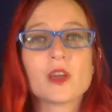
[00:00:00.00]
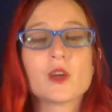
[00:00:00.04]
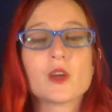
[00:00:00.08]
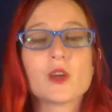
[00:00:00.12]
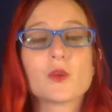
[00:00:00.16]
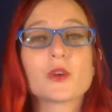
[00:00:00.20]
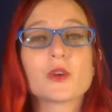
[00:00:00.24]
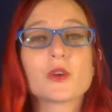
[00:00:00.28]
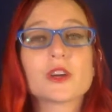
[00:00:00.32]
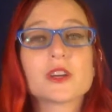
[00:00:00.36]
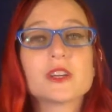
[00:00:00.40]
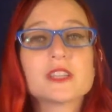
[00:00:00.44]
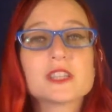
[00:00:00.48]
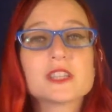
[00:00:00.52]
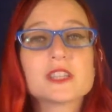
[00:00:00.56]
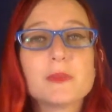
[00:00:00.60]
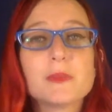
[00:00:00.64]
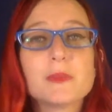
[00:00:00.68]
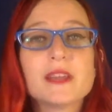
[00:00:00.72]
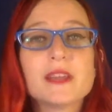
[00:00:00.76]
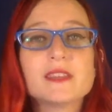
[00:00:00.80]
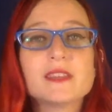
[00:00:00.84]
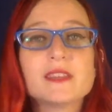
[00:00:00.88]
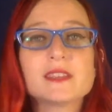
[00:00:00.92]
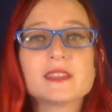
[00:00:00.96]
We're going to
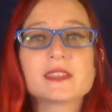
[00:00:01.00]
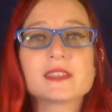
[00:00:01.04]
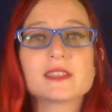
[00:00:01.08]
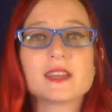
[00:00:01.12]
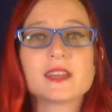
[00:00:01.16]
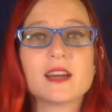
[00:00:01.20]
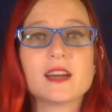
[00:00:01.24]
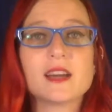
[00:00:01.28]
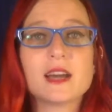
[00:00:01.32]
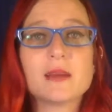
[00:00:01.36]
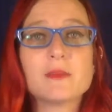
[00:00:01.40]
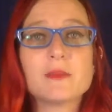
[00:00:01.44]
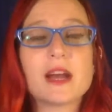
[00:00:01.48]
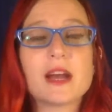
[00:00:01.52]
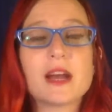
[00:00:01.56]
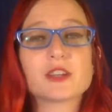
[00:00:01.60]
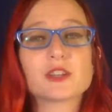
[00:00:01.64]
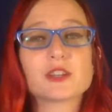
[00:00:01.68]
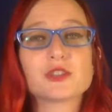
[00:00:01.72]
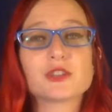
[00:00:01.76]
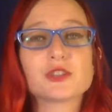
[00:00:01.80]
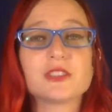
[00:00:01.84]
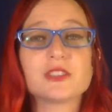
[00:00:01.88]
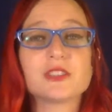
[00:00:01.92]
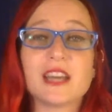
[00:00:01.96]
spend this time
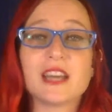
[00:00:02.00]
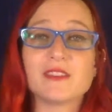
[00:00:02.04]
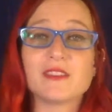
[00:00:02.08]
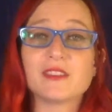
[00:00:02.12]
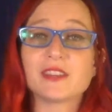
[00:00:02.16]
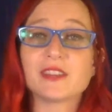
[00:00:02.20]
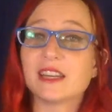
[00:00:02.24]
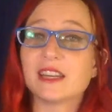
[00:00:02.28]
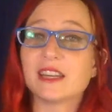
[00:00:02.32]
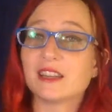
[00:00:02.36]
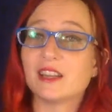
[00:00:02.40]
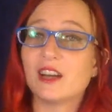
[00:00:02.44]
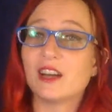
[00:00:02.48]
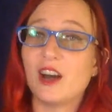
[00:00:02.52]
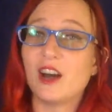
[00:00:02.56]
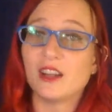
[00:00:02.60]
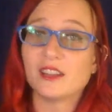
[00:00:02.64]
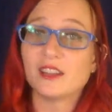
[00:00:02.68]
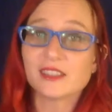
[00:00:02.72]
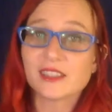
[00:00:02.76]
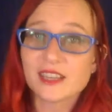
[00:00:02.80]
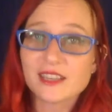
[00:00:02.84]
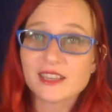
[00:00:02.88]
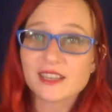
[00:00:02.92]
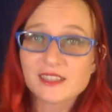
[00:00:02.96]
actually navigating the
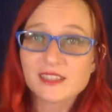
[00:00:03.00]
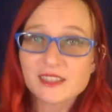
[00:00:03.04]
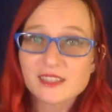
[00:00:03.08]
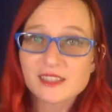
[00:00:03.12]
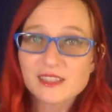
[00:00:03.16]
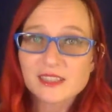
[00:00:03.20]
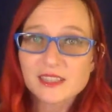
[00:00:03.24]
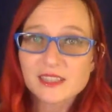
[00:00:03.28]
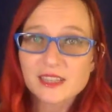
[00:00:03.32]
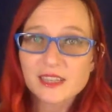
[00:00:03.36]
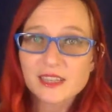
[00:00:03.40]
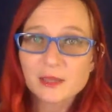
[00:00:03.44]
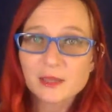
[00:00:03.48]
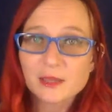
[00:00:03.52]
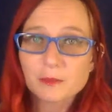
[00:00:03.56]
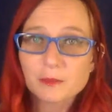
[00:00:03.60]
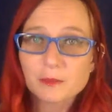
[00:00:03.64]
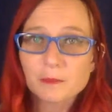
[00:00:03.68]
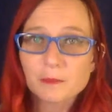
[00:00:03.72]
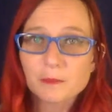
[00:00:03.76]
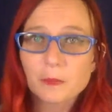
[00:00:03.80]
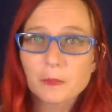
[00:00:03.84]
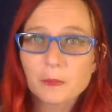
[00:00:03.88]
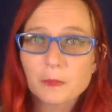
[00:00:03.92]
holidays as a team.